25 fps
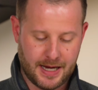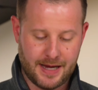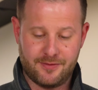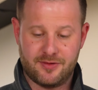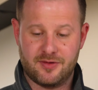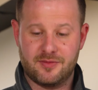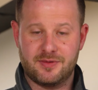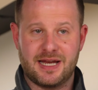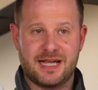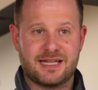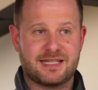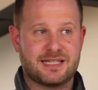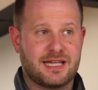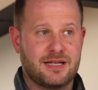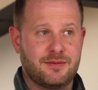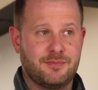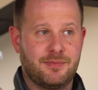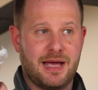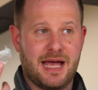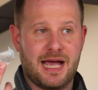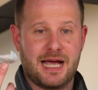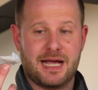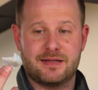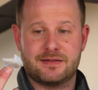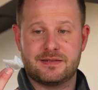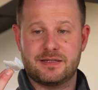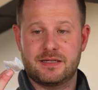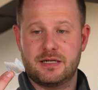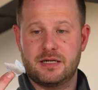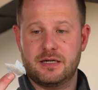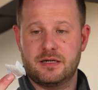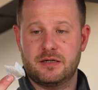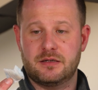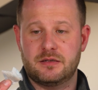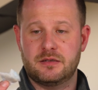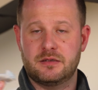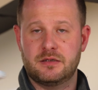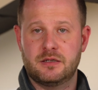have some desiccant packets in
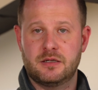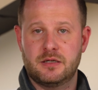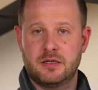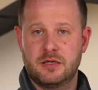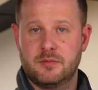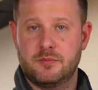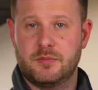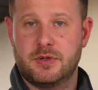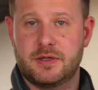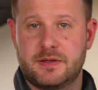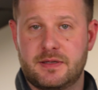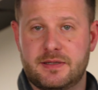here. Put